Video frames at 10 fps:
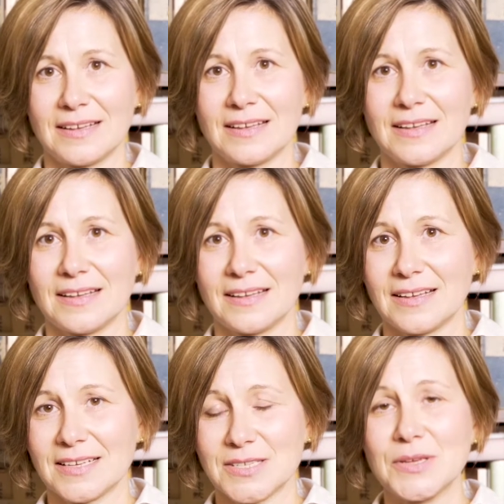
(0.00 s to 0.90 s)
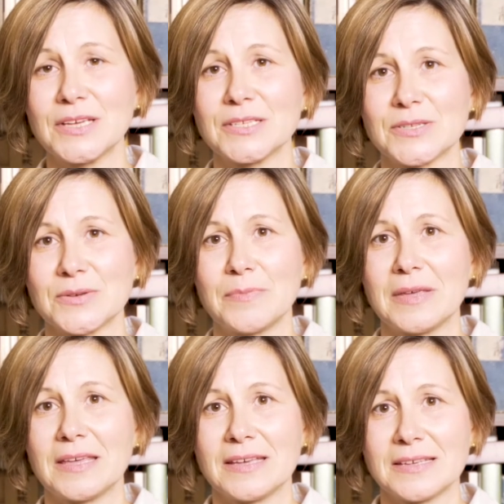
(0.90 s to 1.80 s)
a zuihitsu
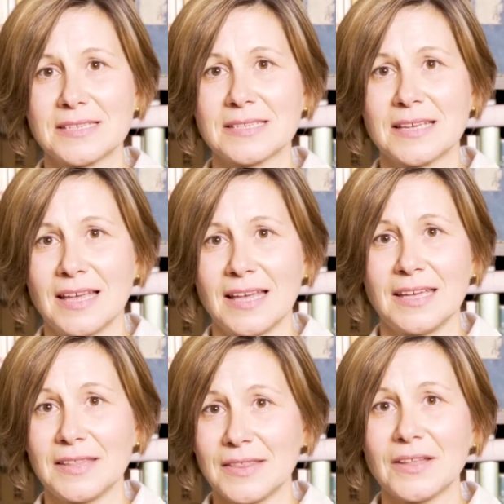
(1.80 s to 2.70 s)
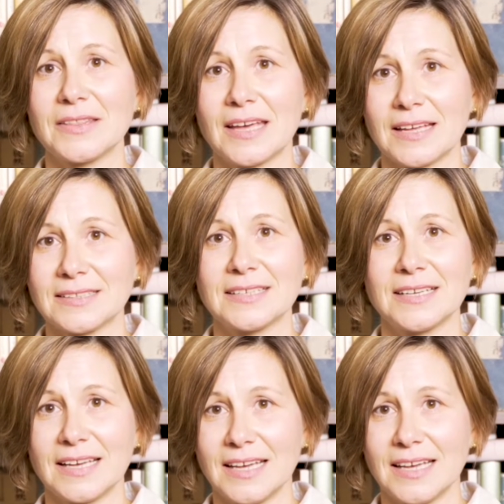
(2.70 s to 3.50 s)
because he thought that